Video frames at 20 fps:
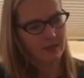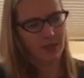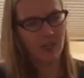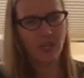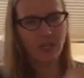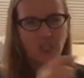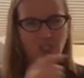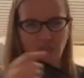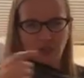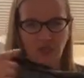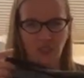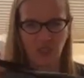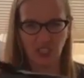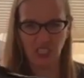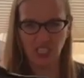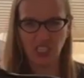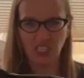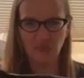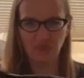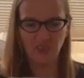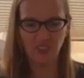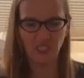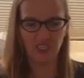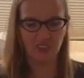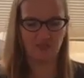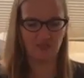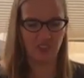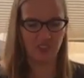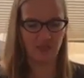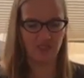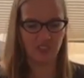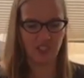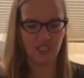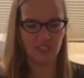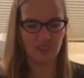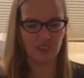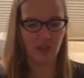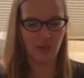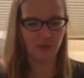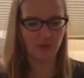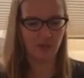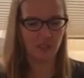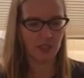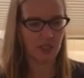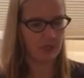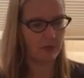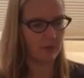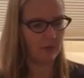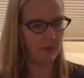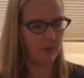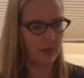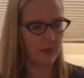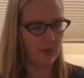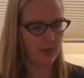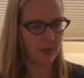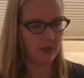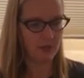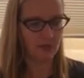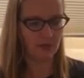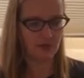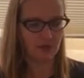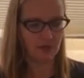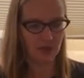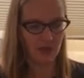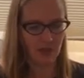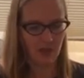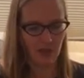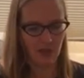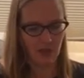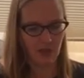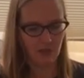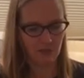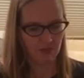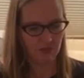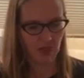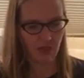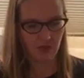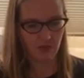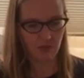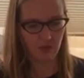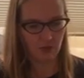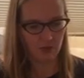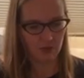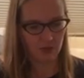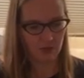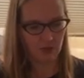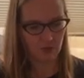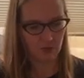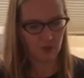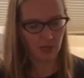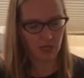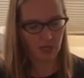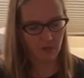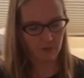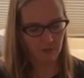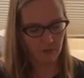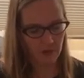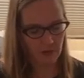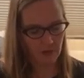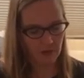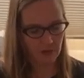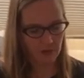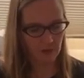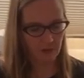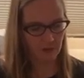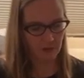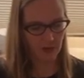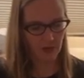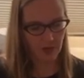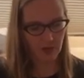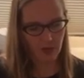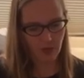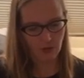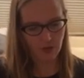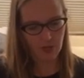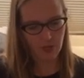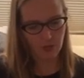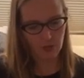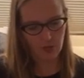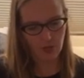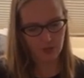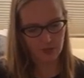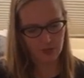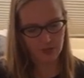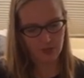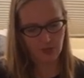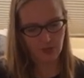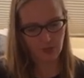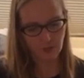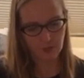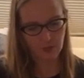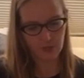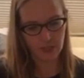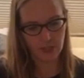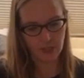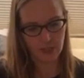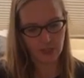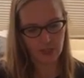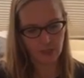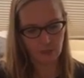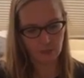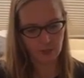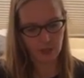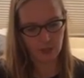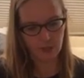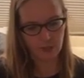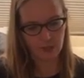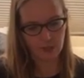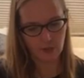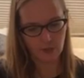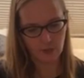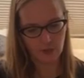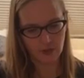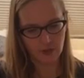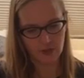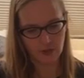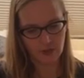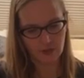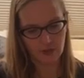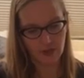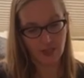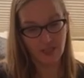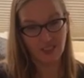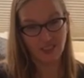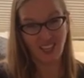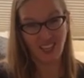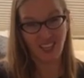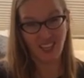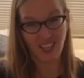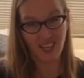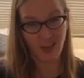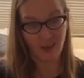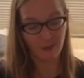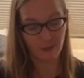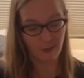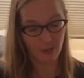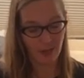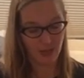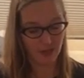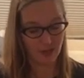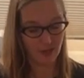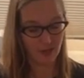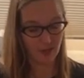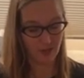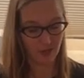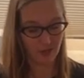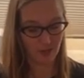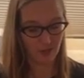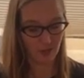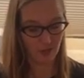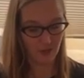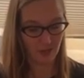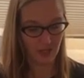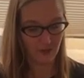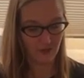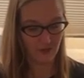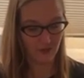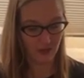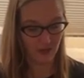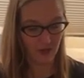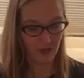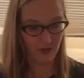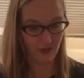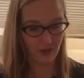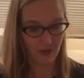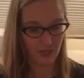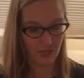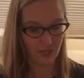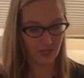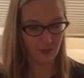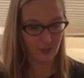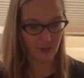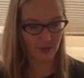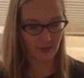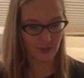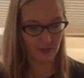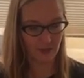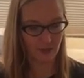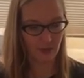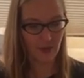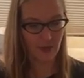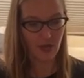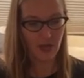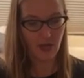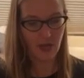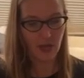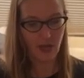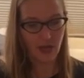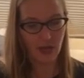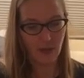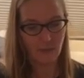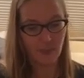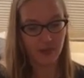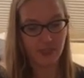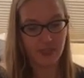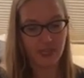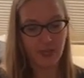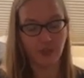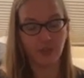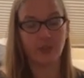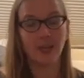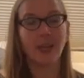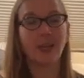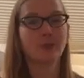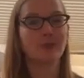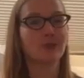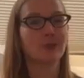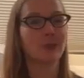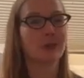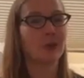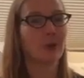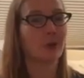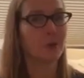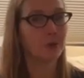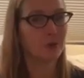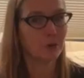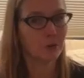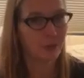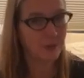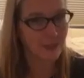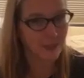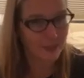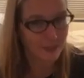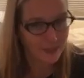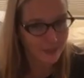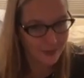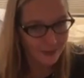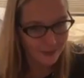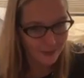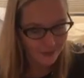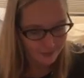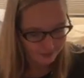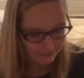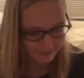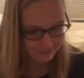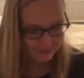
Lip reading: they're actually very comfy. They're very soft and comfy, and I don't know, it's going to be kind of fun to find out. They were on sale for $16. That was like half price, so they're normally very, very expensive. But they are naturally odor resistant.